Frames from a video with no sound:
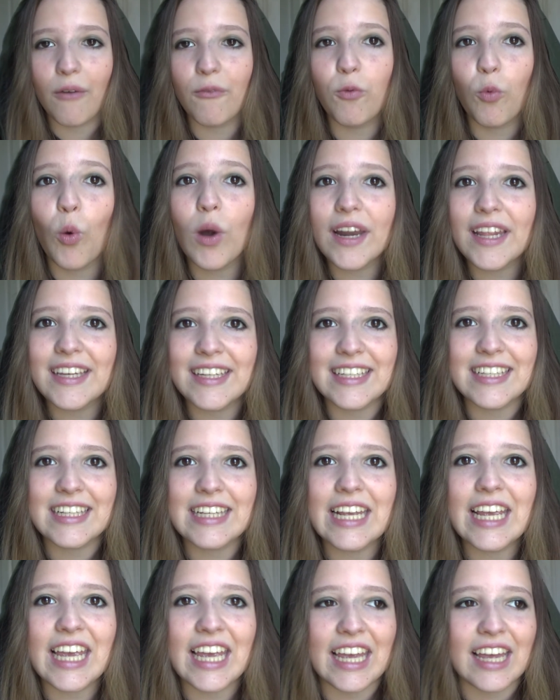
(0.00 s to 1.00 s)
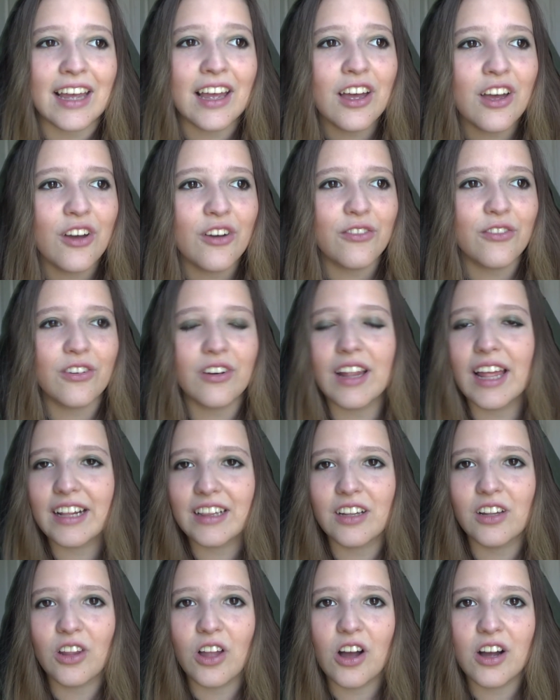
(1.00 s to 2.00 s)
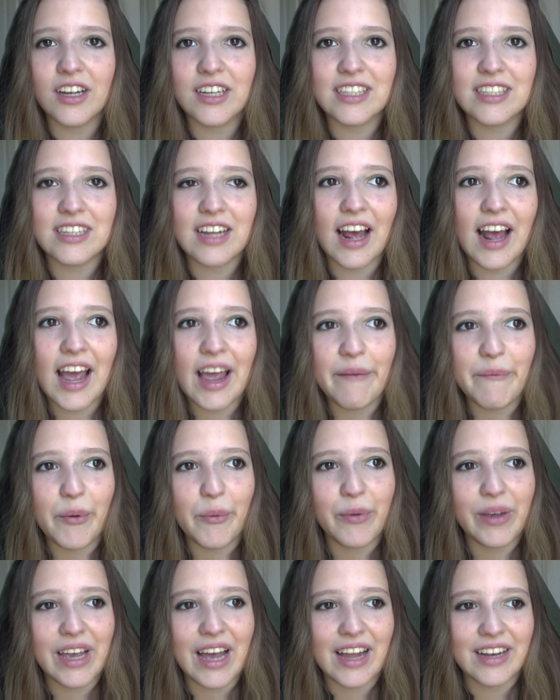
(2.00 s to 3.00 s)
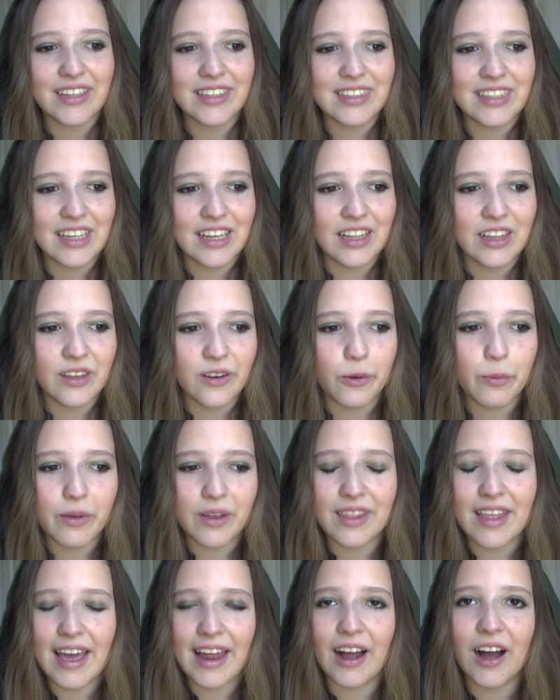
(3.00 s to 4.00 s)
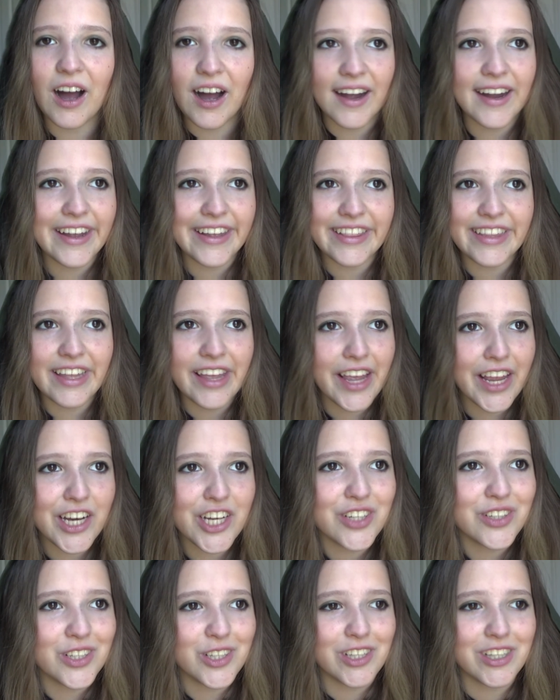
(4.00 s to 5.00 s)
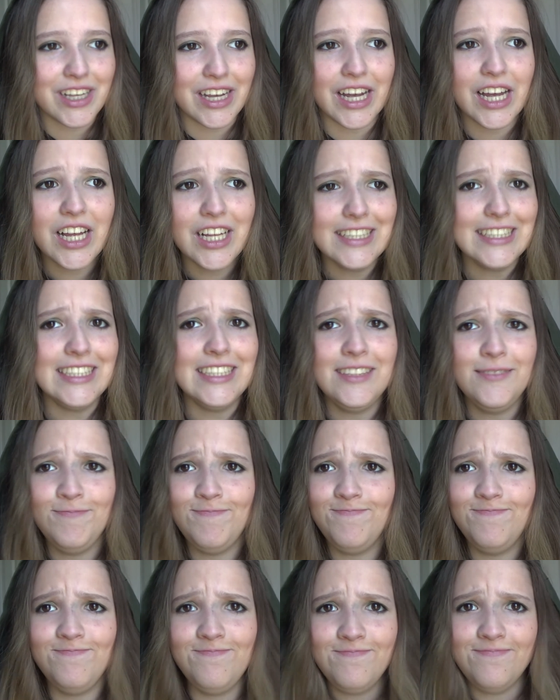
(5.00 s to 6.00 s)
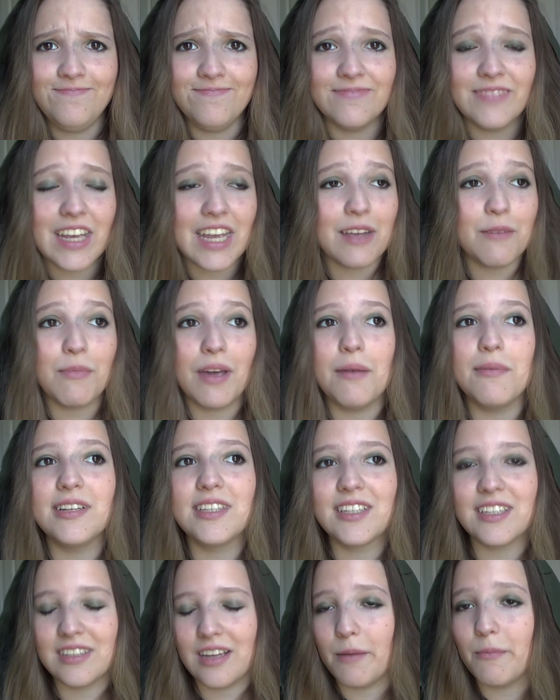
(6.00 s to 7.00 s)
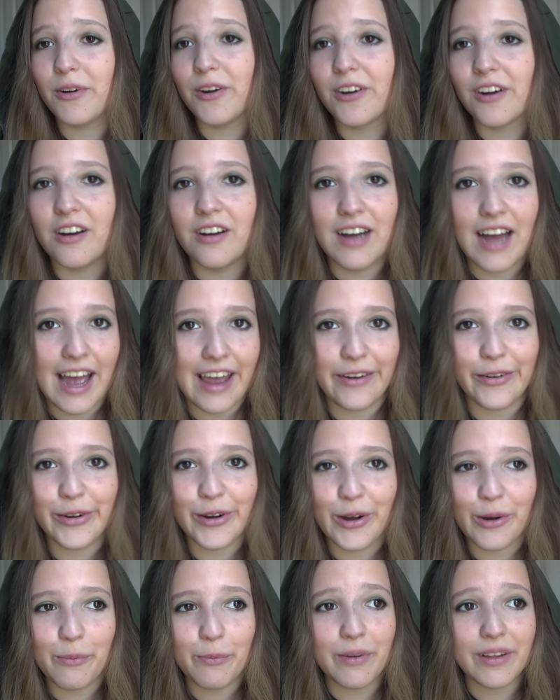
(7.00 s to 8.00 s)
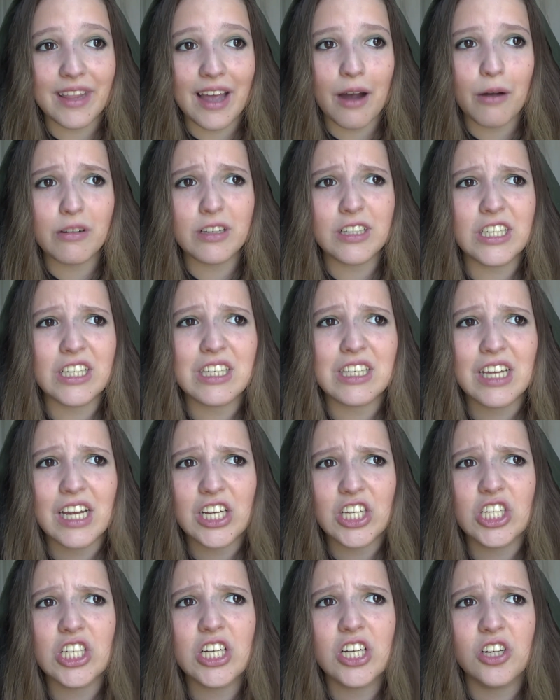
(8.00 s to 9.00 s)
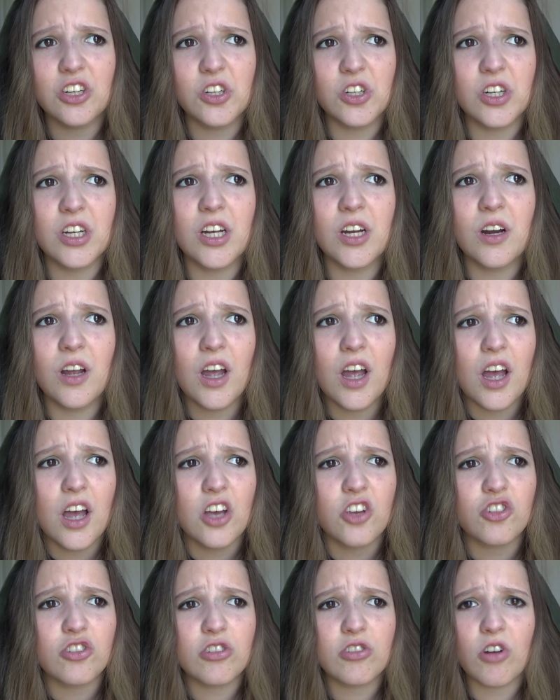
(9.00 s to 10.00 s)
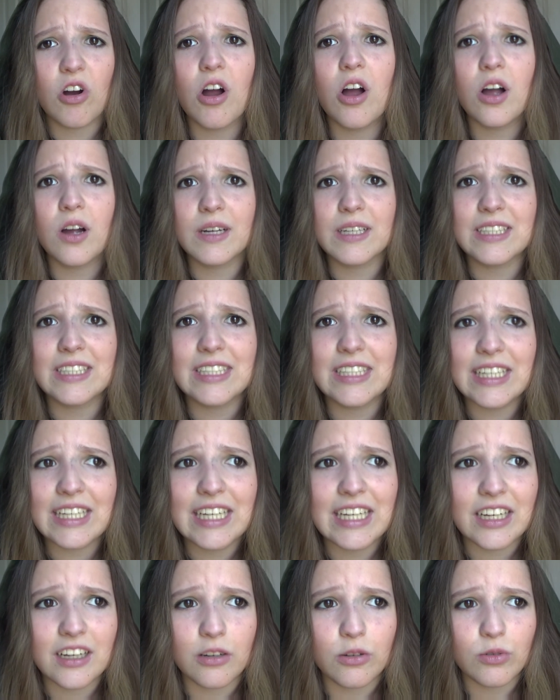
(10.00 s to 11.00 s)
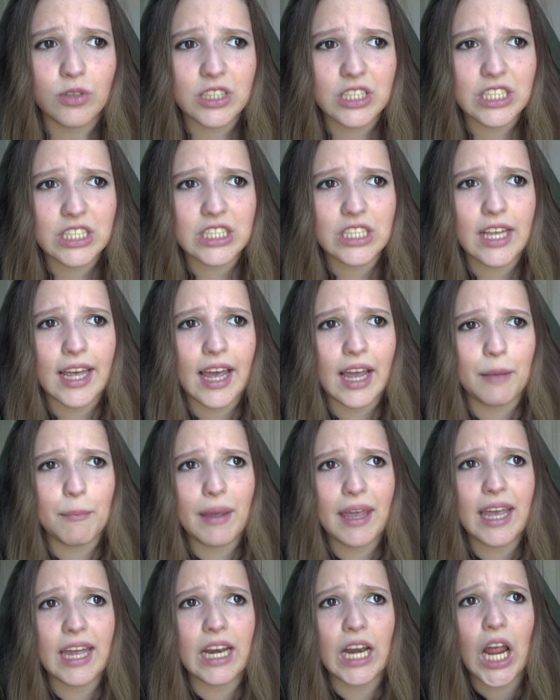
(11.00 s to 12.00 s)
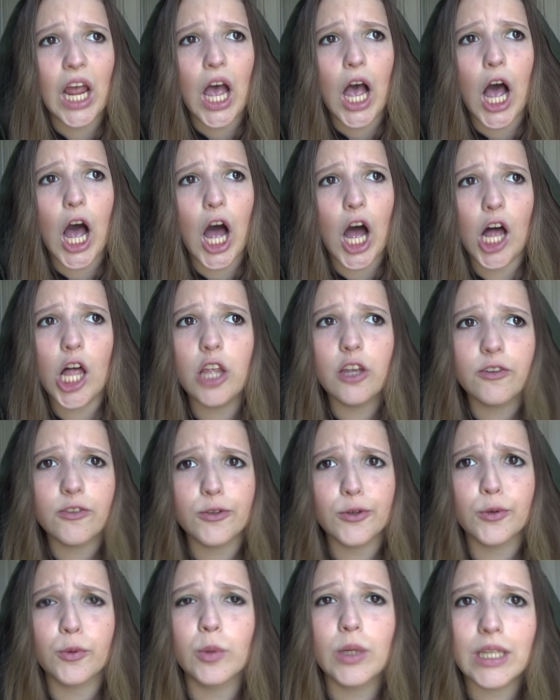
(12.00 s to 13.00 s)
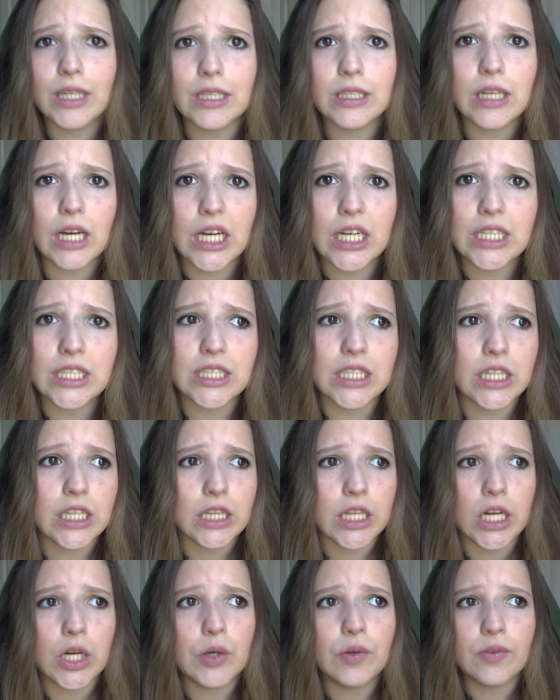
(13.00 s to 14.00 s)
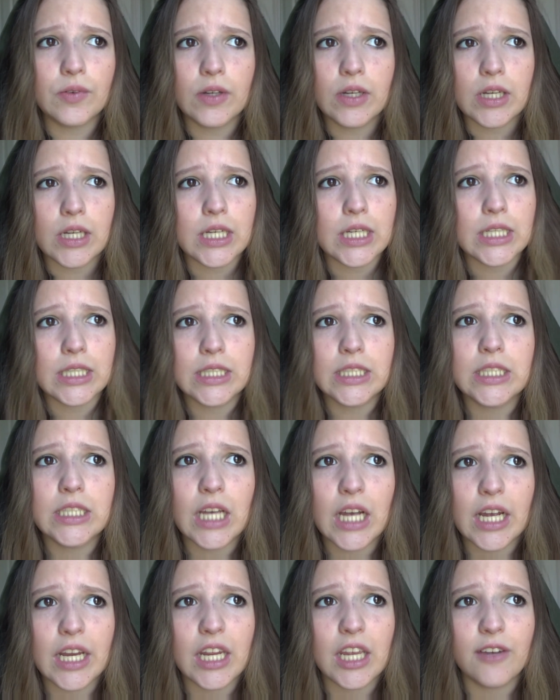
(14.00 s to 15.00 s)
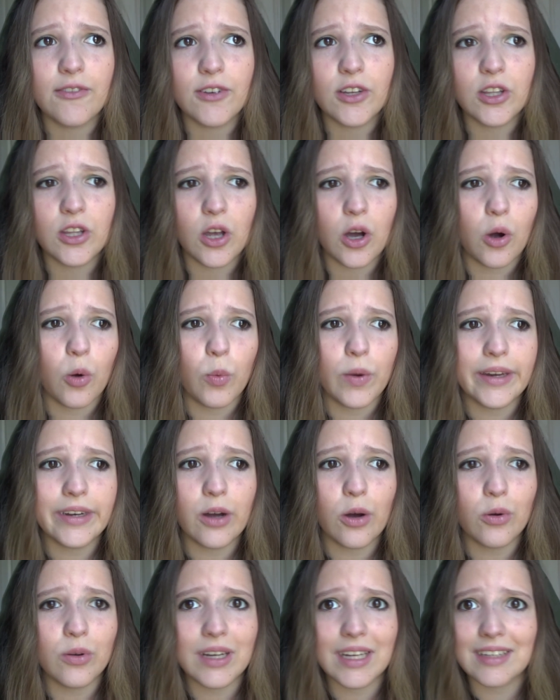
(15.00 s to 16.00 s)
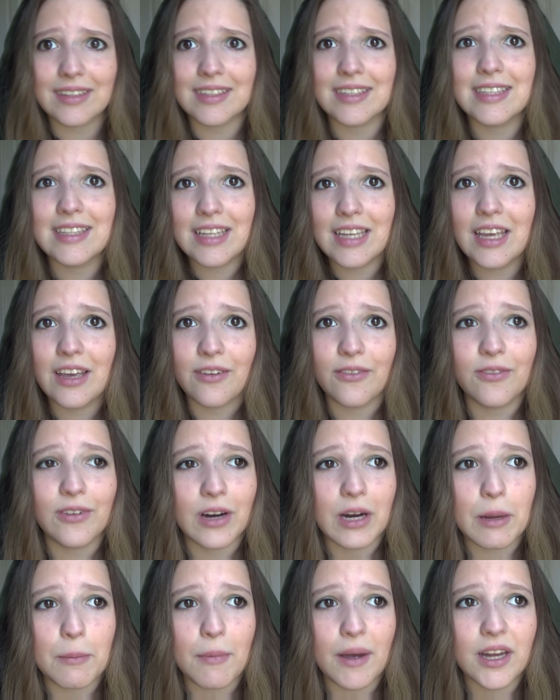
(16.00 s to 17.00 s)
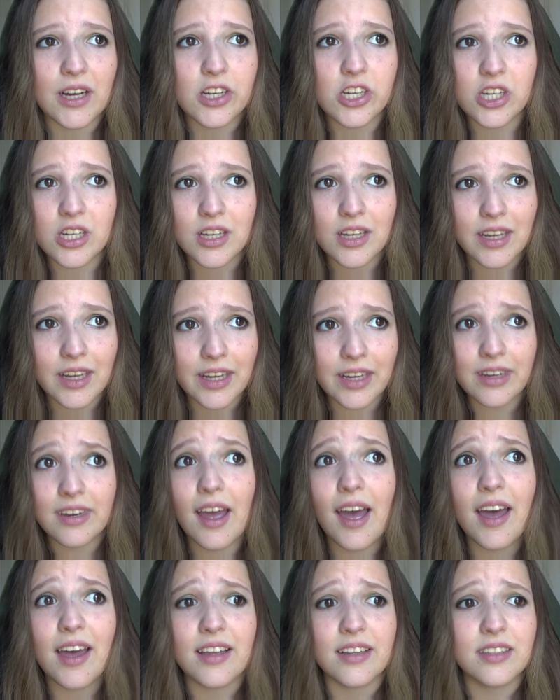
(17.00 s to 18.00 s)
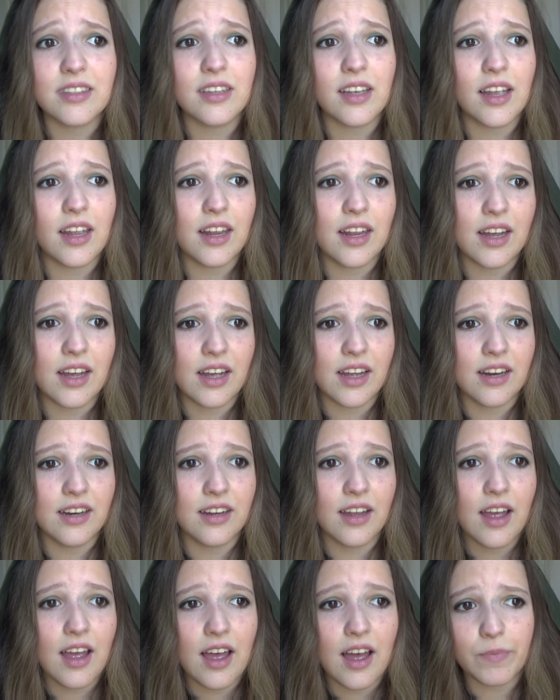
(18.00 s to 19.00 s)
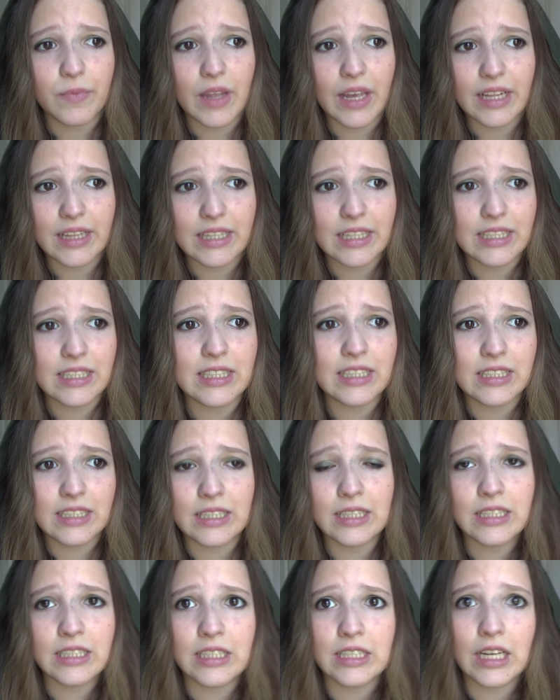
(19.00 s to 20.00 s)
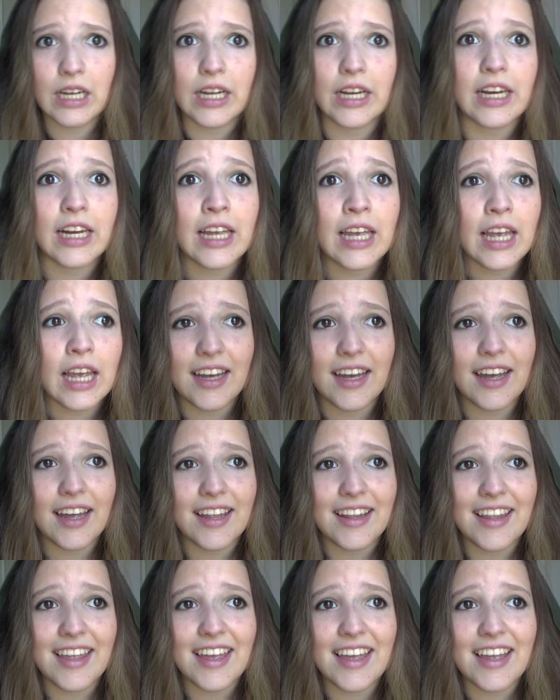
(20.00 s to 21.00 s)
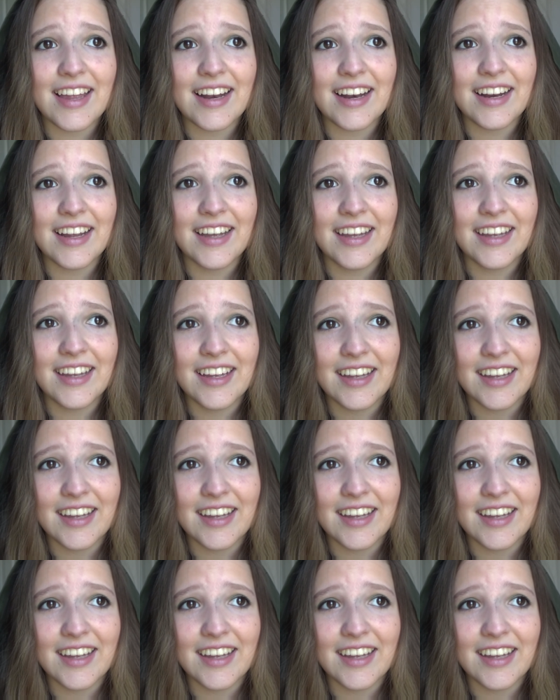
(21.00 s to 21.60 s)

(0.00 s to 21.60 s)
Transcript: wanted to see for, like, the longest time. And we got to see a little bit of that hug at the end, just was like, and maybe it's because I'm a girl, I don't know, but that was just such a good, strong scene. It was just like, man, Oliver really does love his son, even though we don't get to see it very much. He does, and, like, this is his son. And then,